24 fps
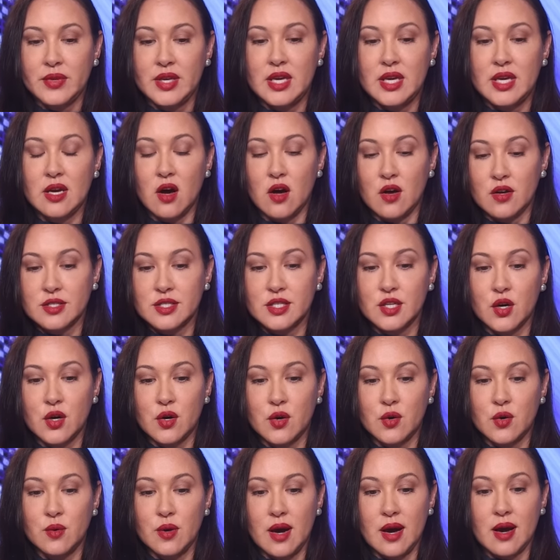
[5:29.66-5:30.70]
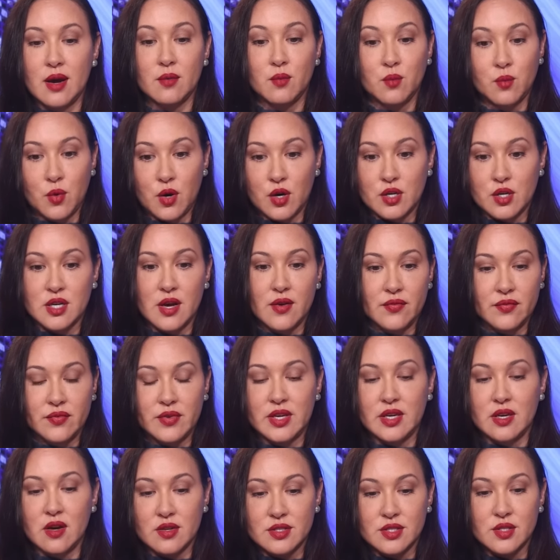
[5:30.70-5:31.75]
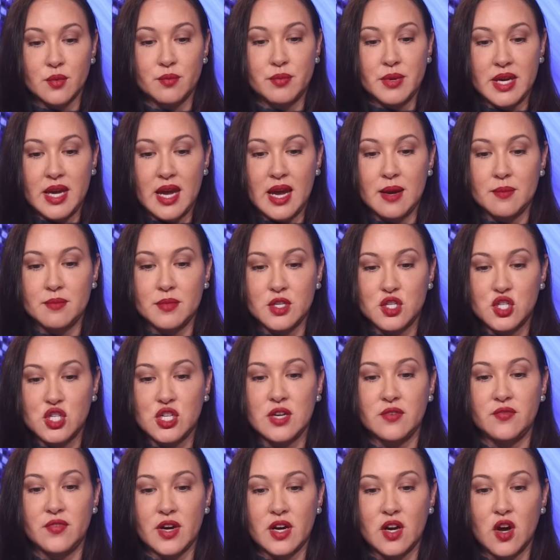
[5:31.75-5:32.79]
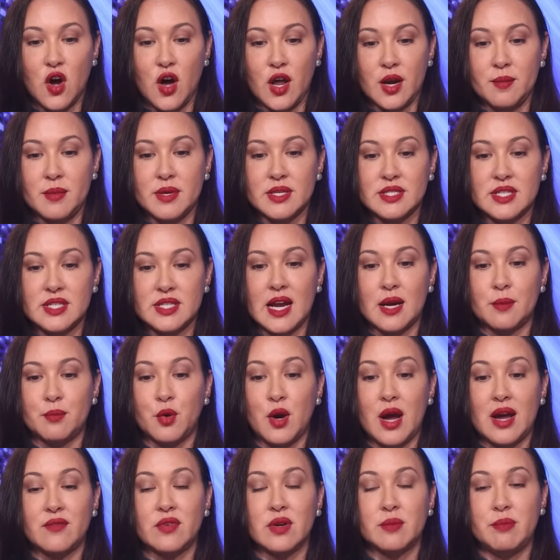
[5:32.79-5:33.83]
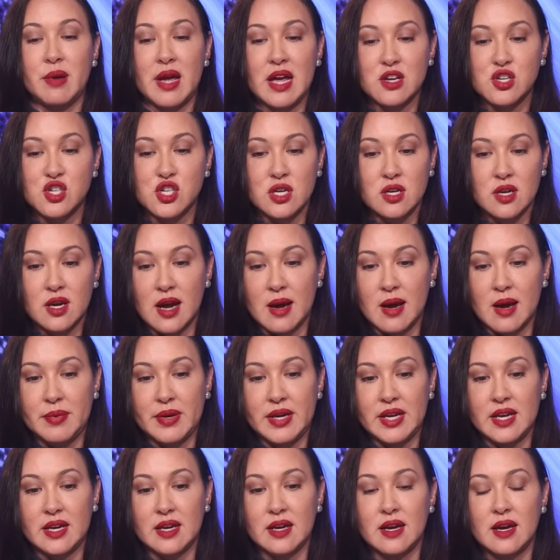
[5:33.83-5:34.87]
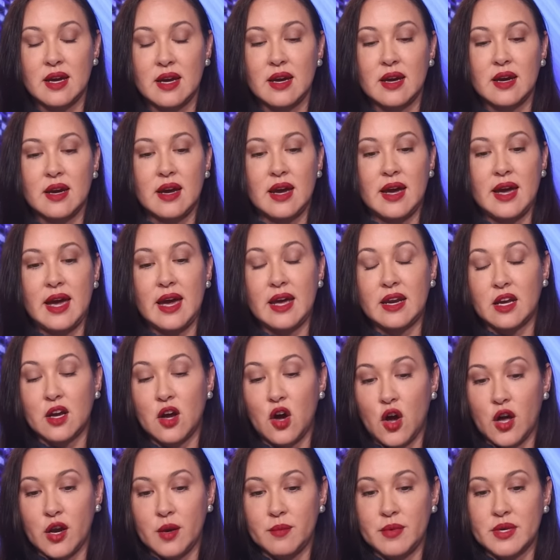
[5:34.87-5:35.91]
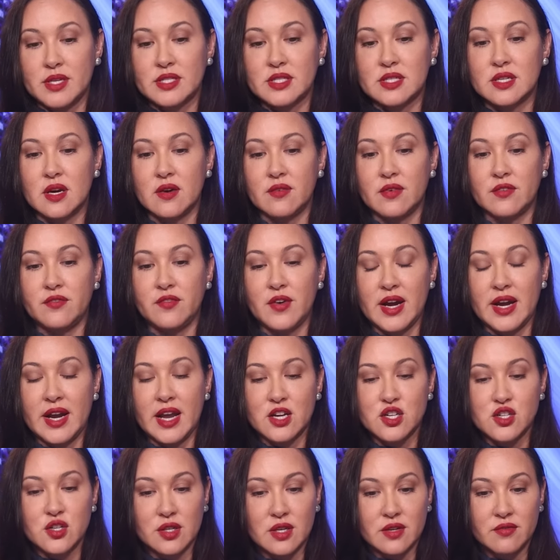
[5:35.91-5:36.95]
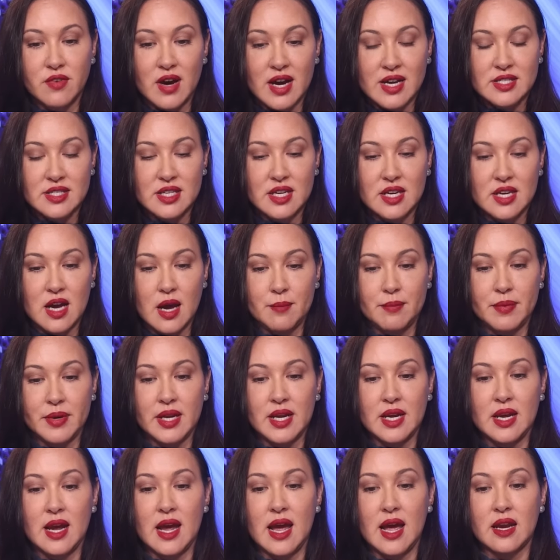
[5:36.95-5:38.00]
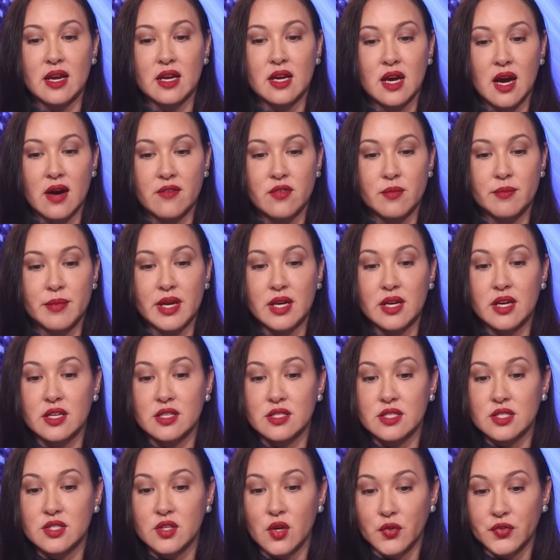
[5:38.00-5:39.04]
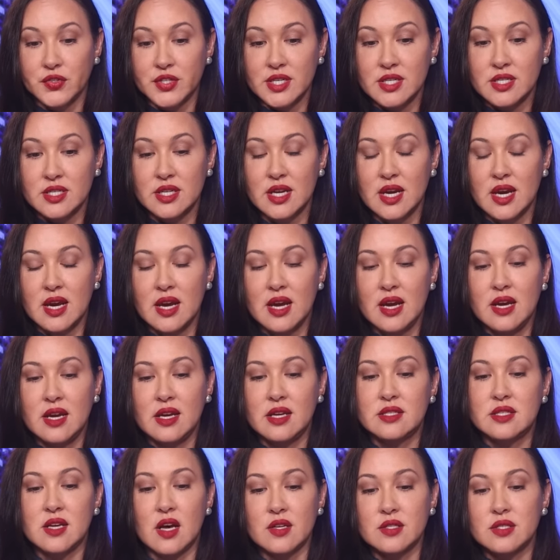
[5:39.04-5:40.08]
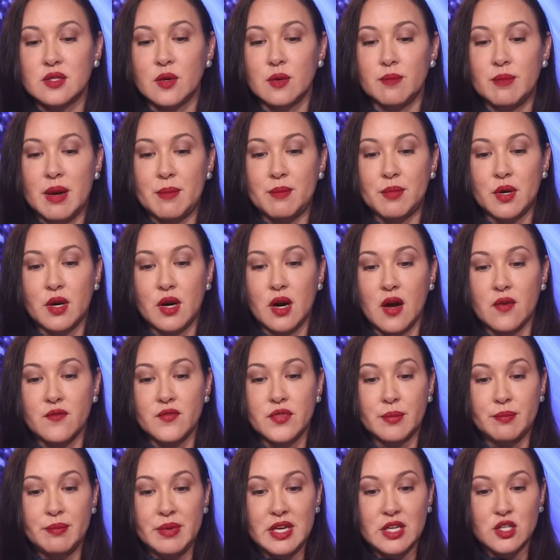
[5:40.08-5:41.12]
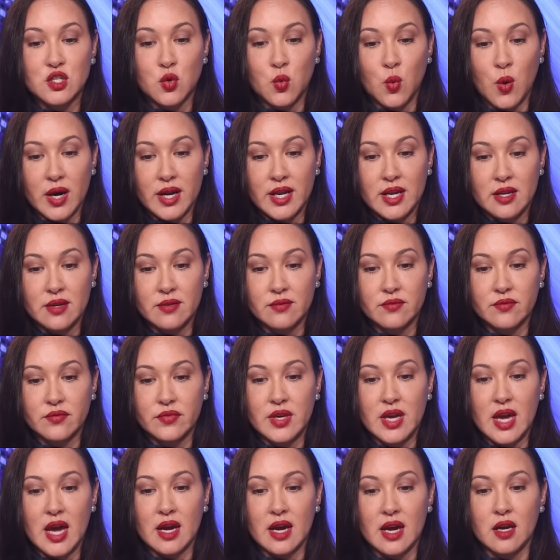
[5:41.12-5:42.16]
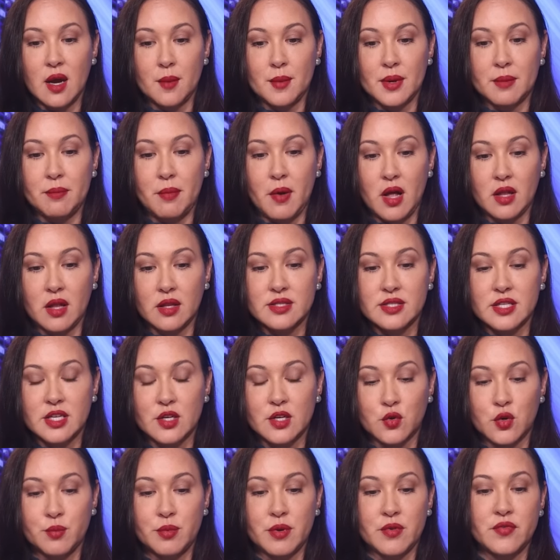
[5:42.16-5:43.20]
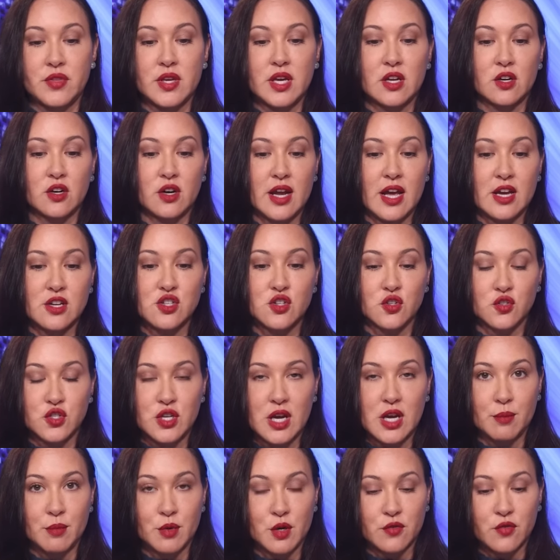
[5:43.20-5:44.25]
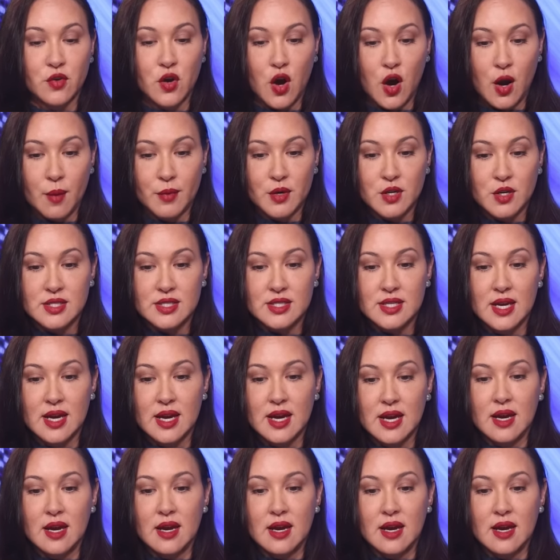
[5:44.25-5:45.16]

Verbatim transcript: He also uh, worked on, he also became the chief economist at a private pension company, a head economist of a financial advising company, and a government consultant. He's also a member of the B20, the economic policy group of the International Chamber of Commerce.